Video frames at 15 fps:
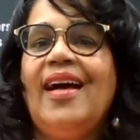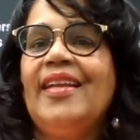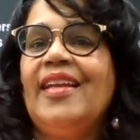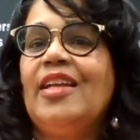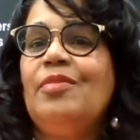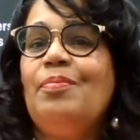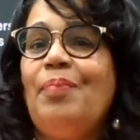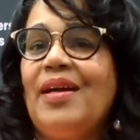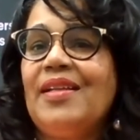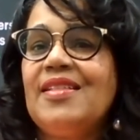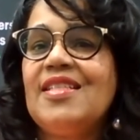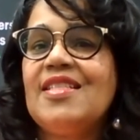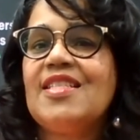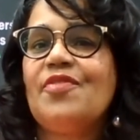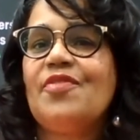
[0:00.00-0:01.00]
an
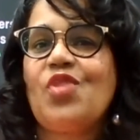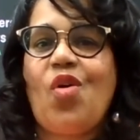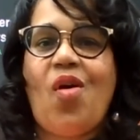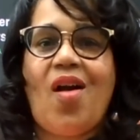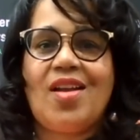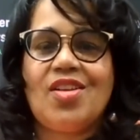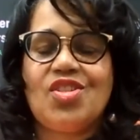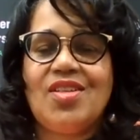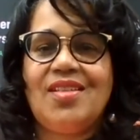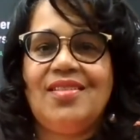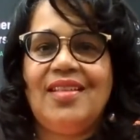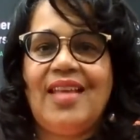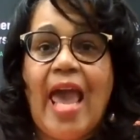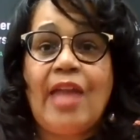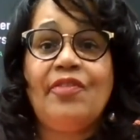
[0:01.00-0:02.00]
abundance of
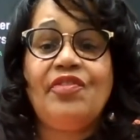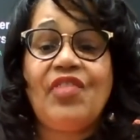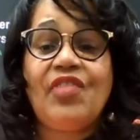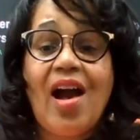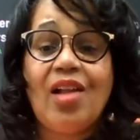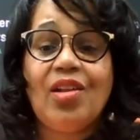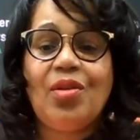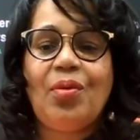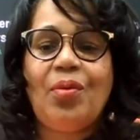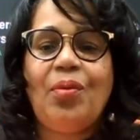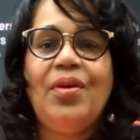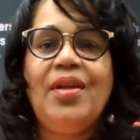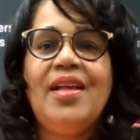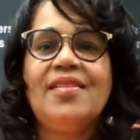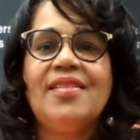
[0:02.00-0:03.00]
caution and
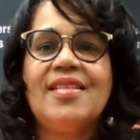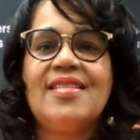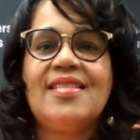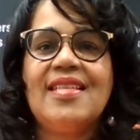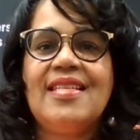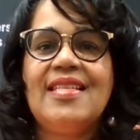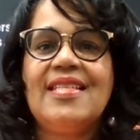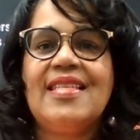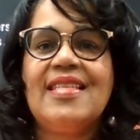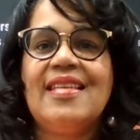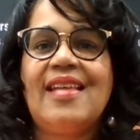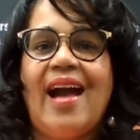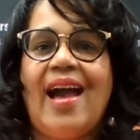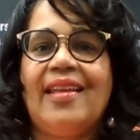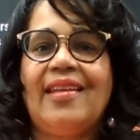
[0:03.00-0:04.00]
follow the CDC
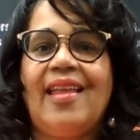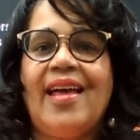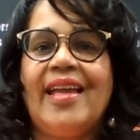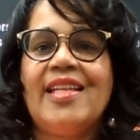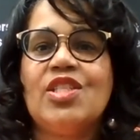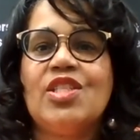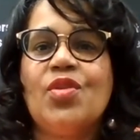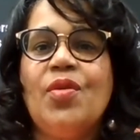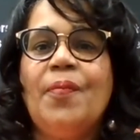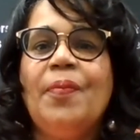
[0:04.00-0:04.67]
guidelines